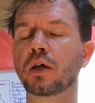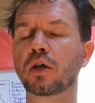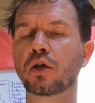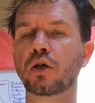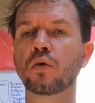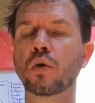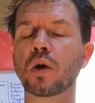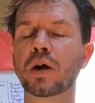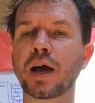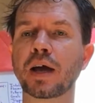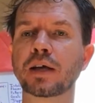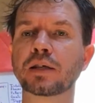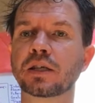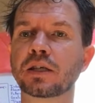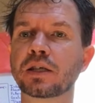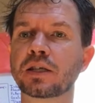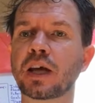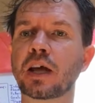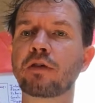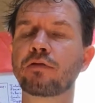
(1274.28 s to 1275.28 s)
you are not
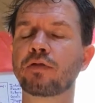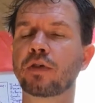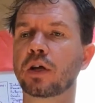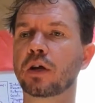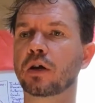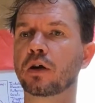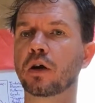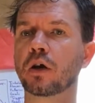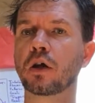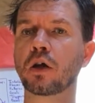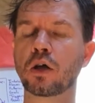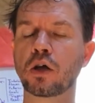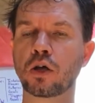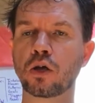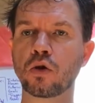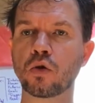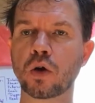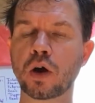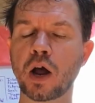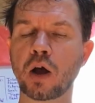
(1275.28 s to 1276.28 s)
safe here.
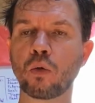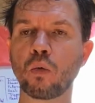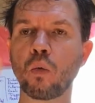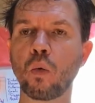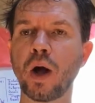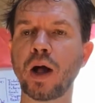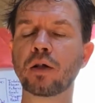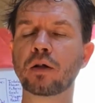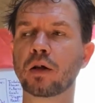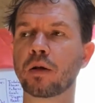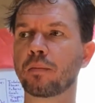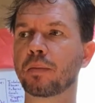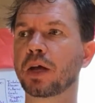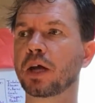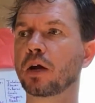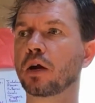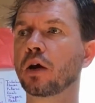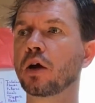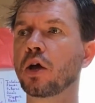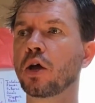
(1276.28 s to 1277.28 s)
You are not welcome
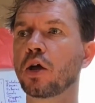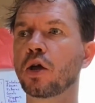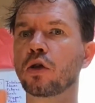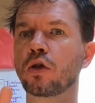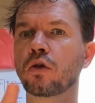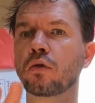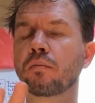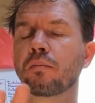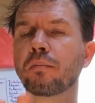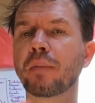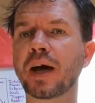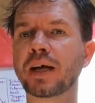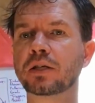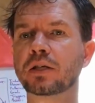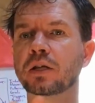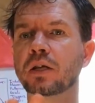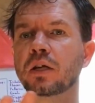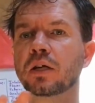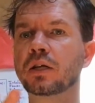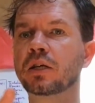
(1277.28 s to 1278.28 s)
here. You
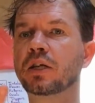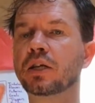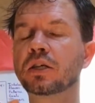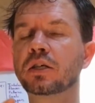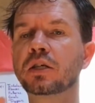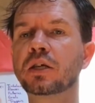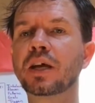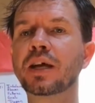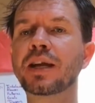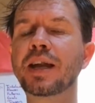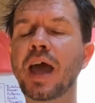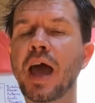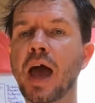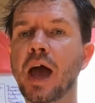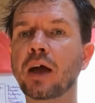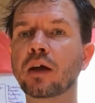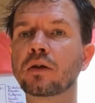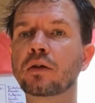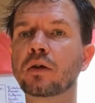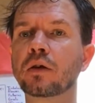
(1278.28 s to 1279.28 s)
must
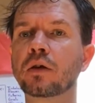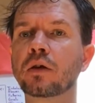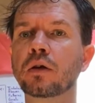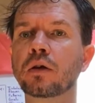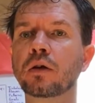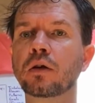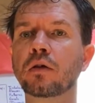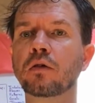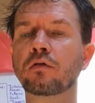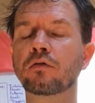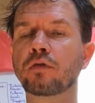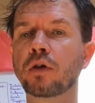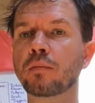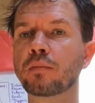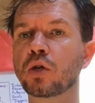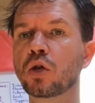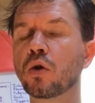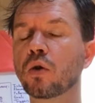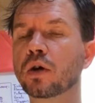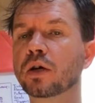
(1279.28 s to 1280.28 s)
disconnect from
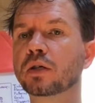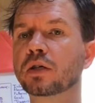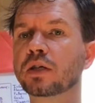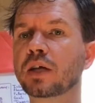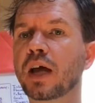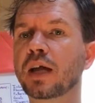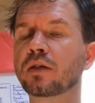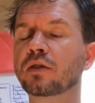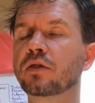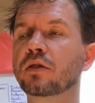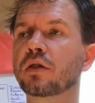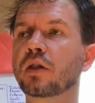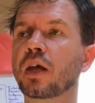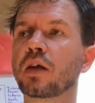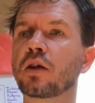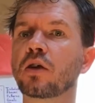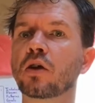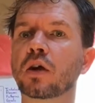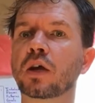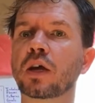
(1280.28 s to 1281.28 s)
your sense
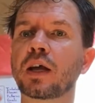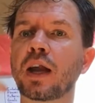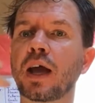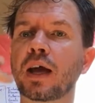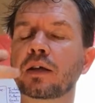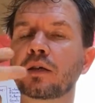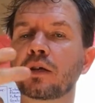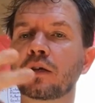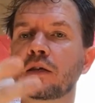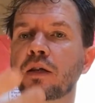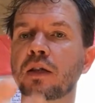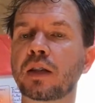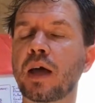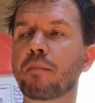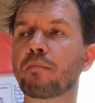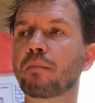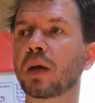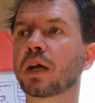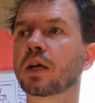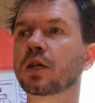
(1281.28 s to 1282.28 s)
that you're connected to
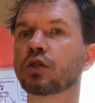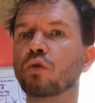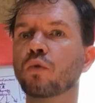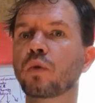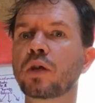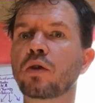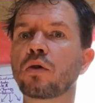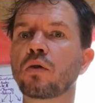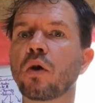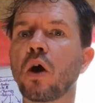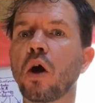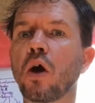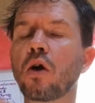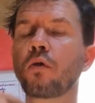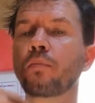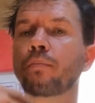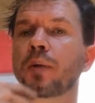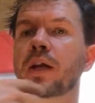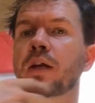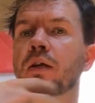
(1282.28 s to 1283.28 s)
them, because when you
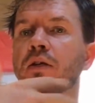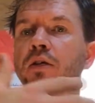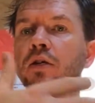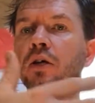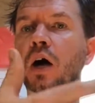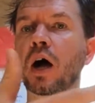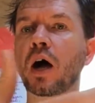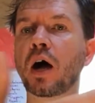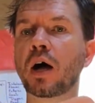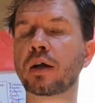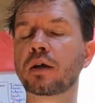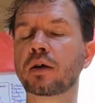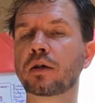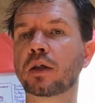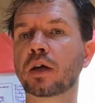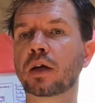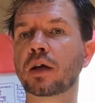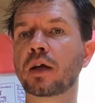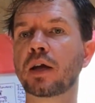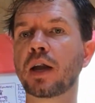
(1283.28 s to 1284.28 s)
open to honor
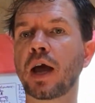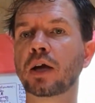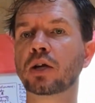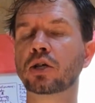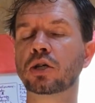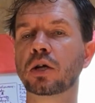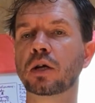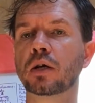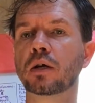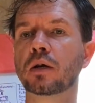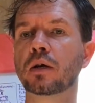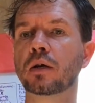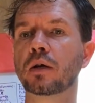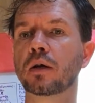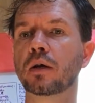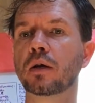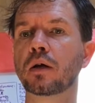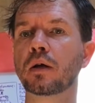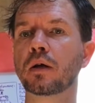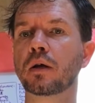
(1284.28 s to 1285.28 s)
the connection,
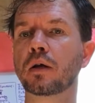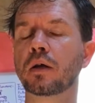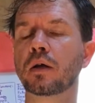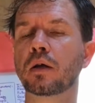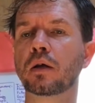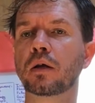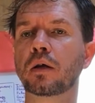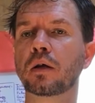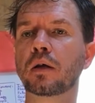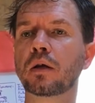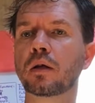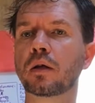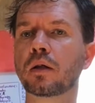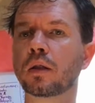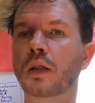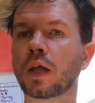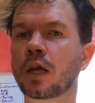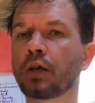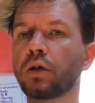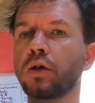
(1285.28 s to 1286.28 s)

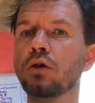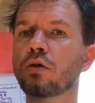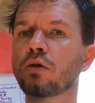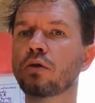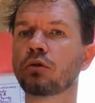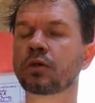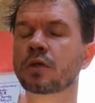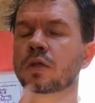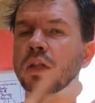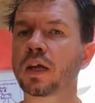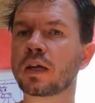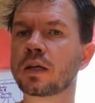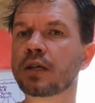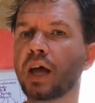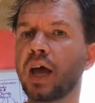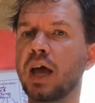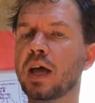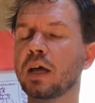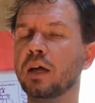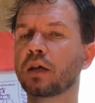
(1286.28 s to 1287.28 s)
they use, they
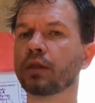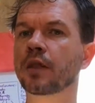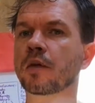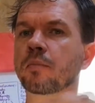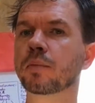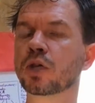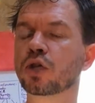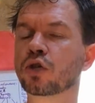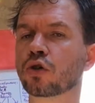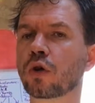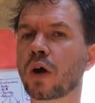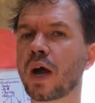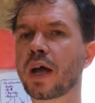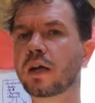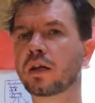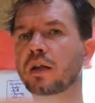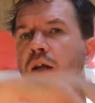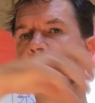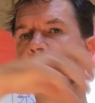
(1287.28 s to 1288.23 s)
take, they betray,